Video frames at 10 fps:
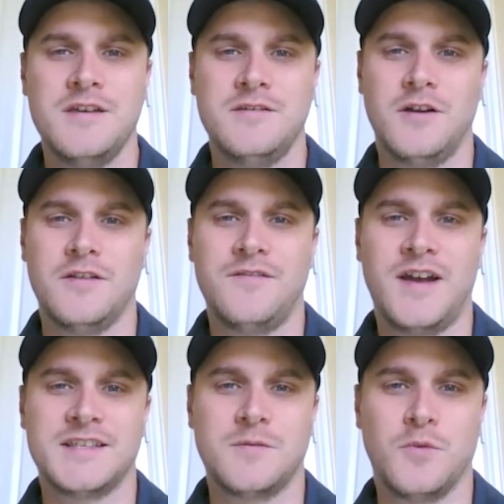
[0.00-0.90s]
you know they've
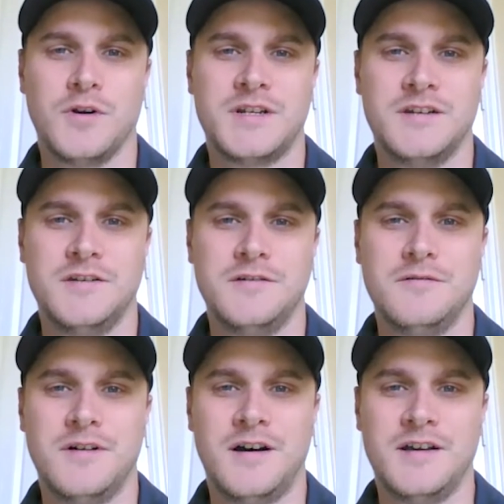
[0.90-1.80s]
got some work to do,
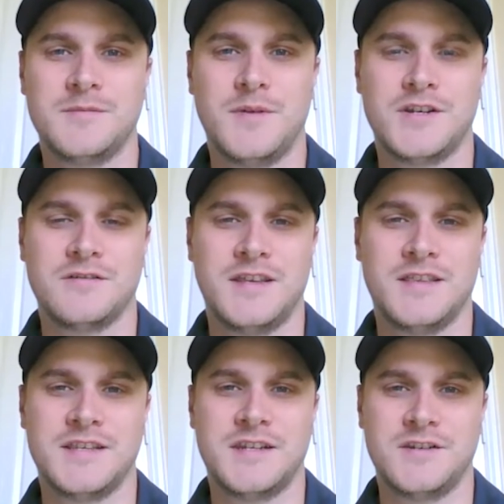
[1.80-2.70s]
uh, especially in
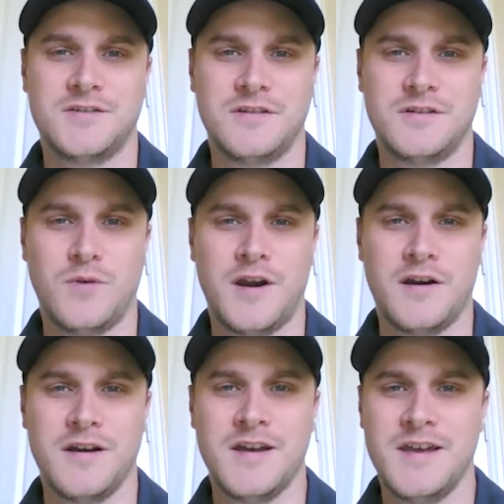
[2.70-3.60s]
this district
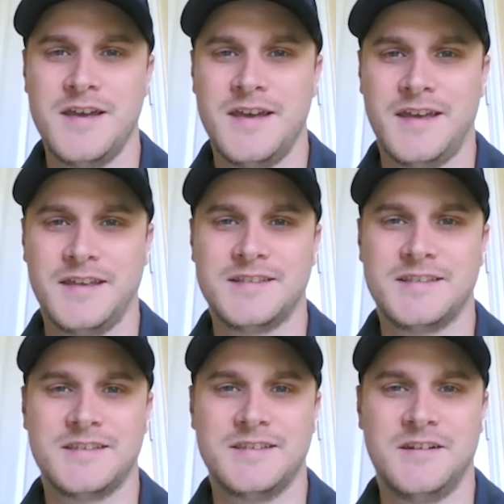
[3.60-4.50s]
where
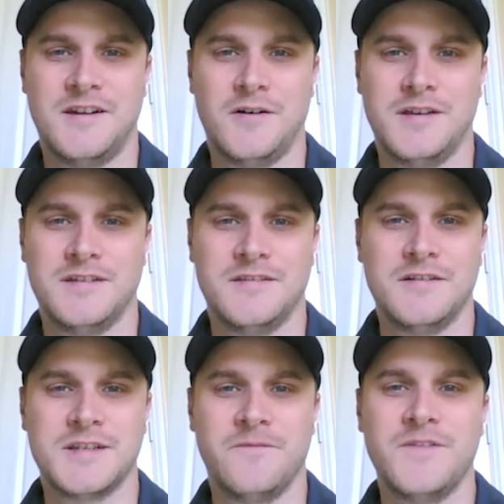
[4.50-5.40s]
it's you know it,
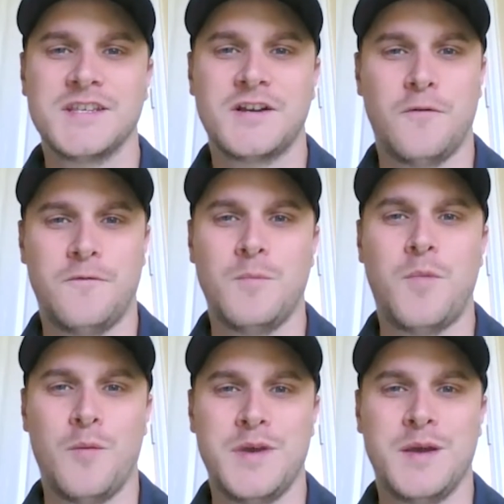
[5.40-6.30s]
there's some physical
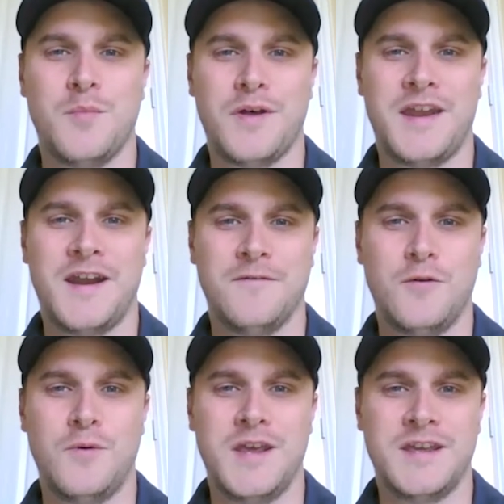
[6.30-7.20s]
football being played every
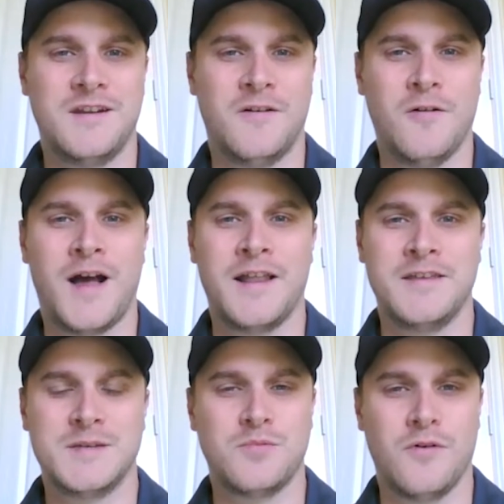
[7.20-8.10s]
week. You know, a lot of
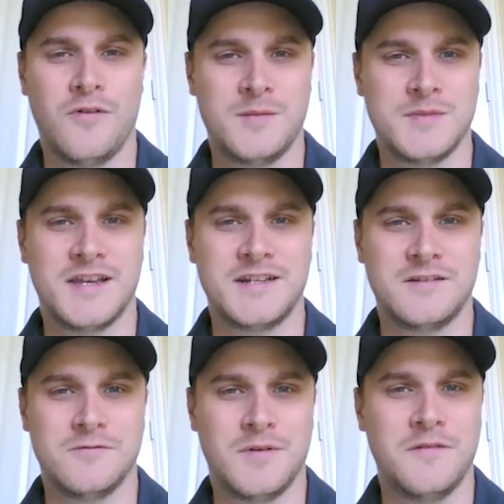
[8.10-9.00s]
these programs like
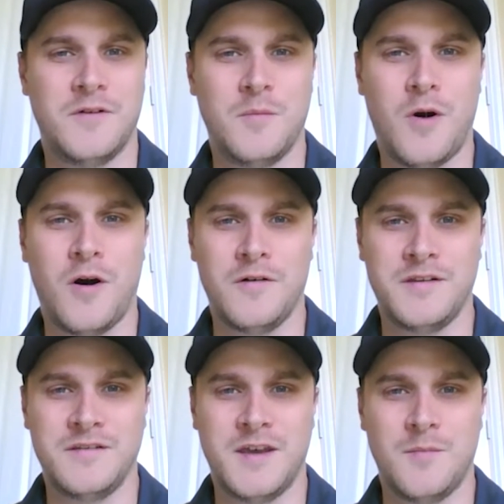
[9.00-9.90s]
to run the football
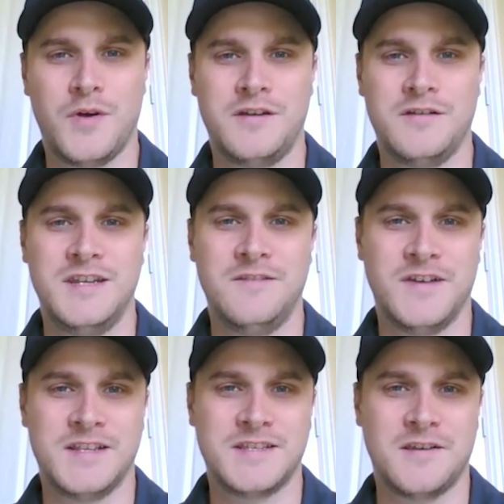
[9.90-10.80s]
and, and play good
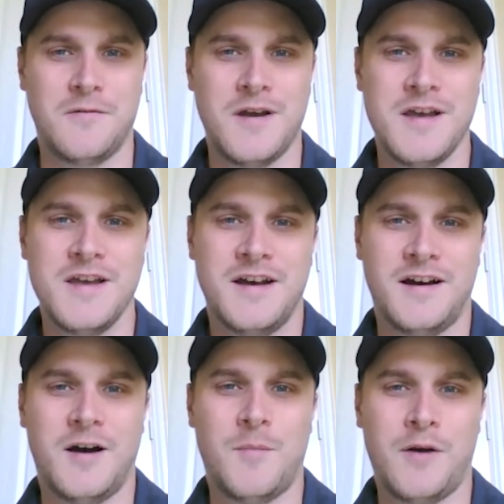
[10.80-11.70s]
defense, so
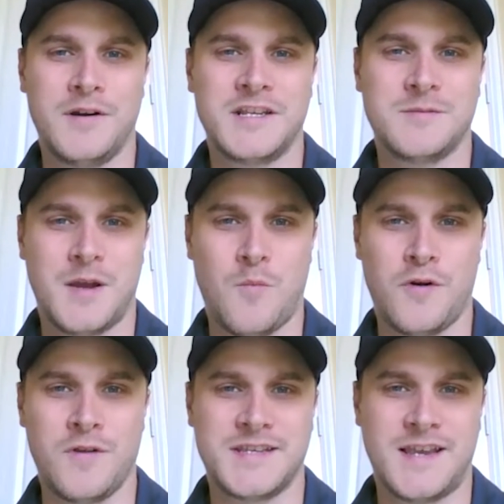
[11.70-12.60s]
um, I would expect
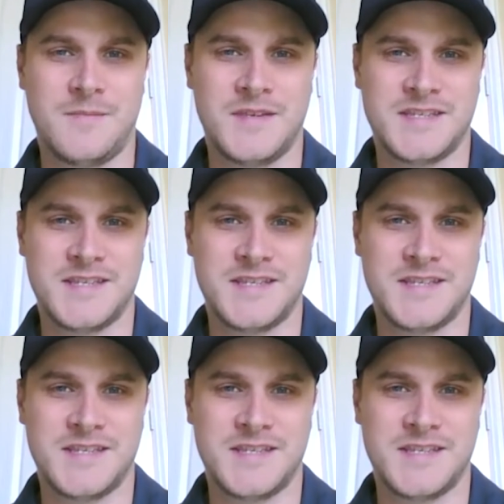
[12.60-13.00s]
more of the same this